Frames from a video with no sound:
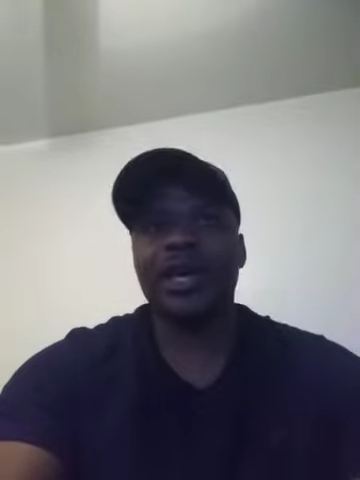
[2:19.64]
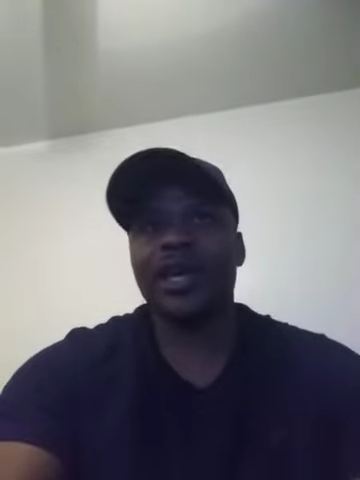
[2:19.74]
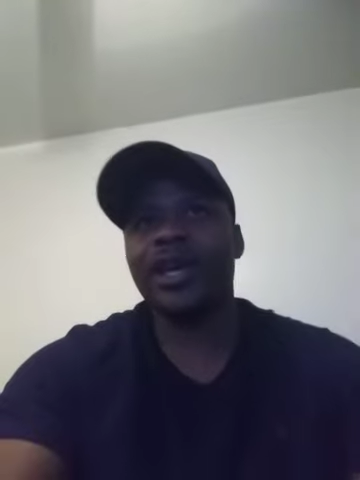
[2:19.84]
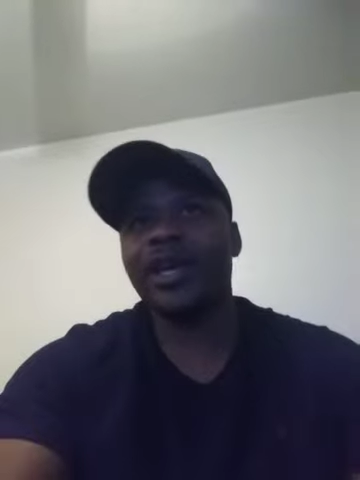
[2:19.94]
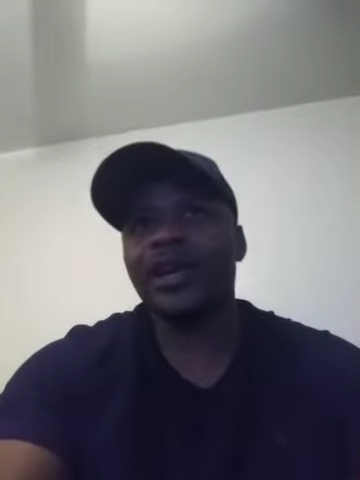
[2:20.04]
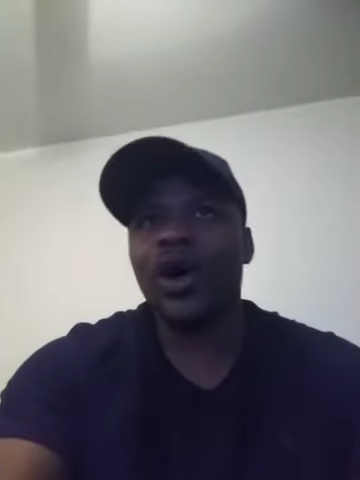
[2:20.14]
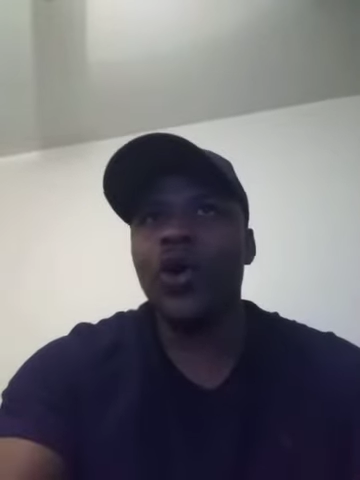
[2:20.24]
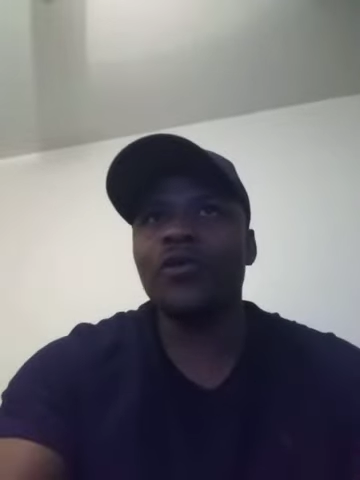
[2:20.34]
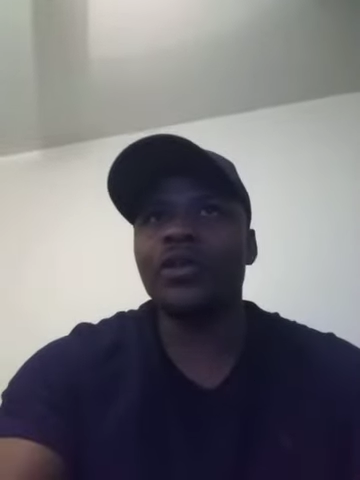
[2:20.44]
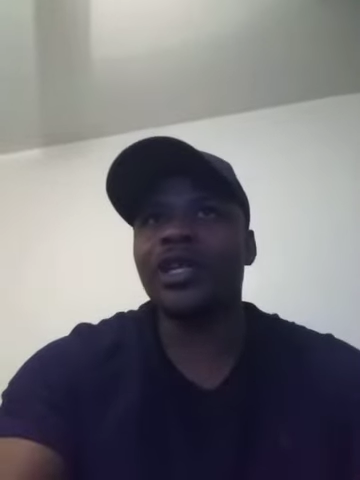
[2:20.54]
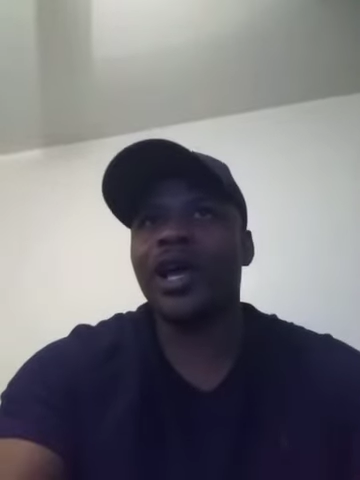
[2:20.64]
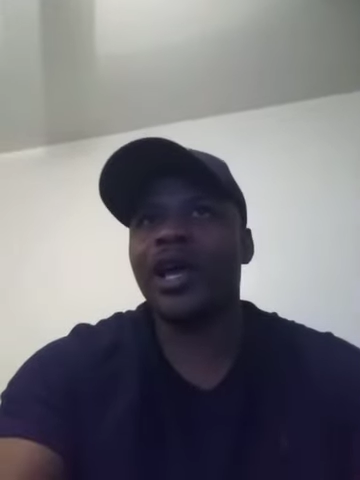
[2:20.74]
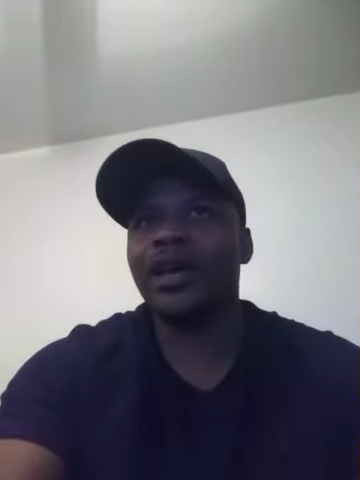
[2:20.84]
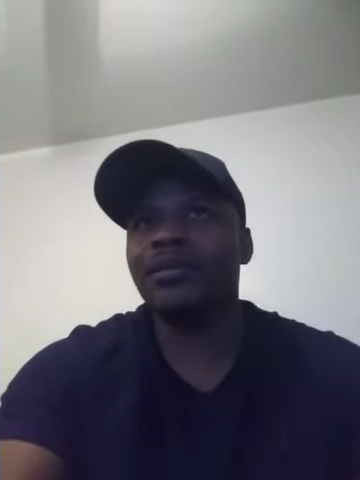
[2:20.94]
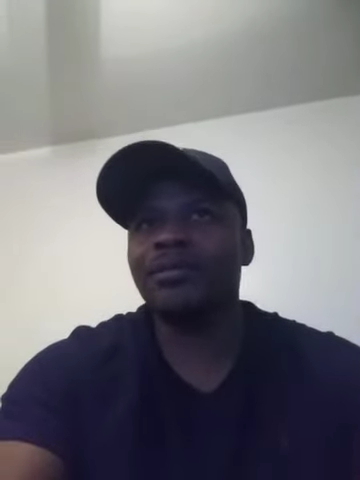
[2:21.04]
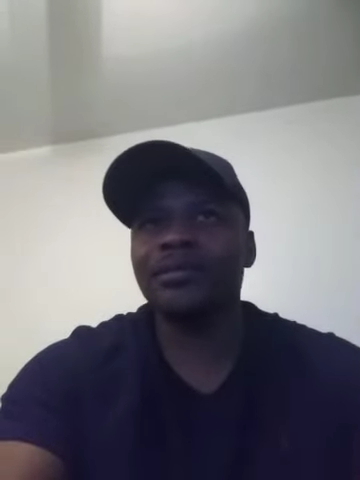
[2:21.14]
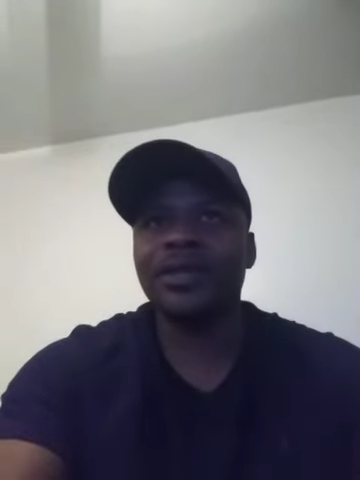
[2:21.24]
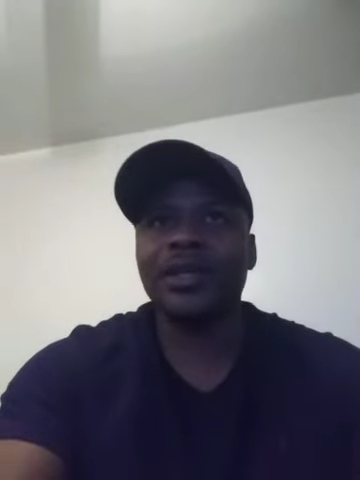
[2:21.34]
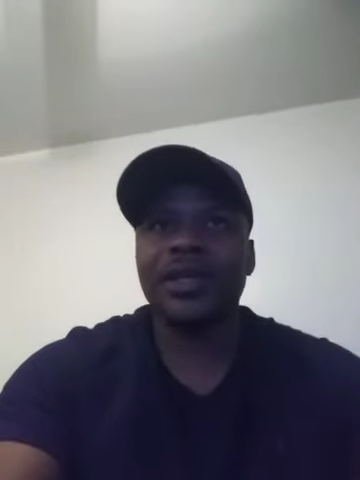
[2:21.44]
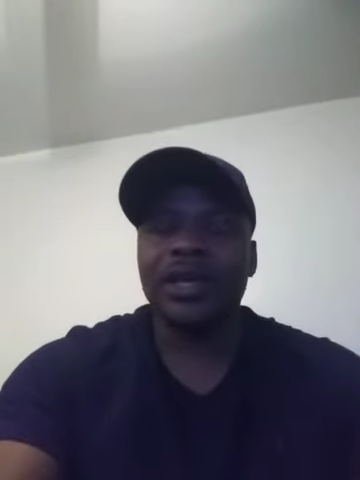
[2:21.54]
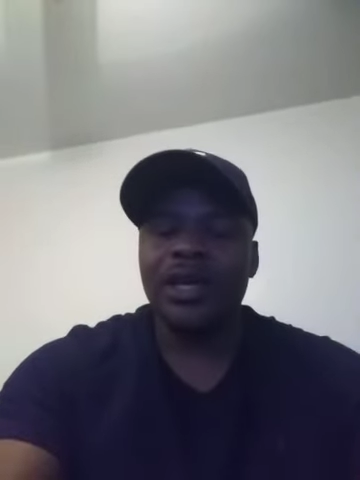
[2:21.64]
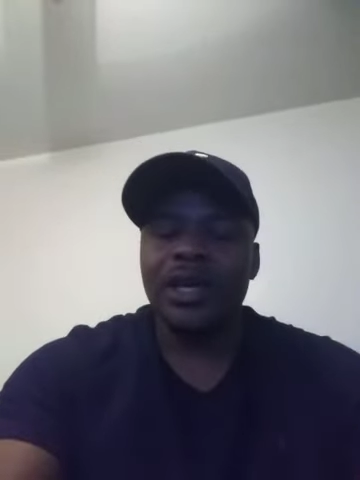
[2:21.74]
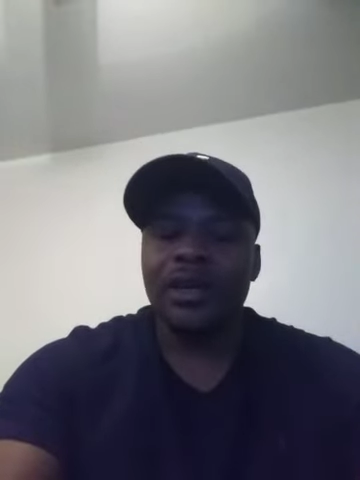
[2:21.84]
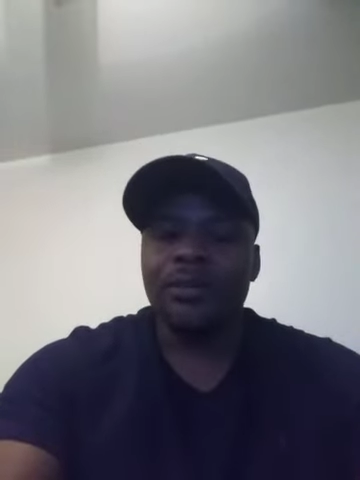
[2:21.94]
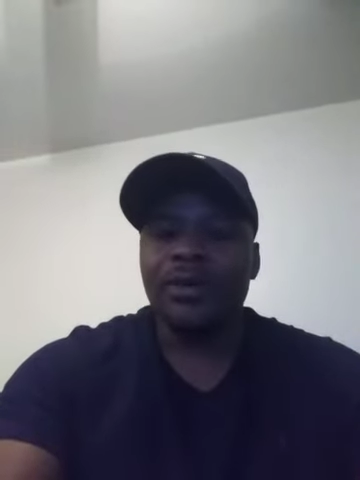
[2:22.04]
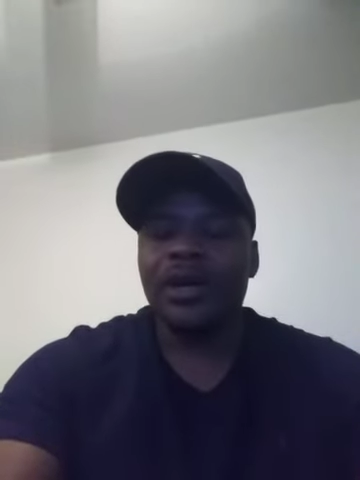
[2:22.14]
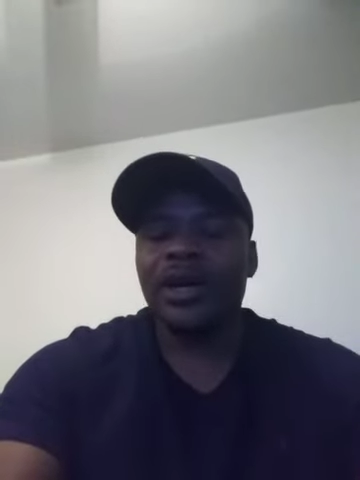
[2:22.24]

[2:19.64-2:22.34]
in overtime, but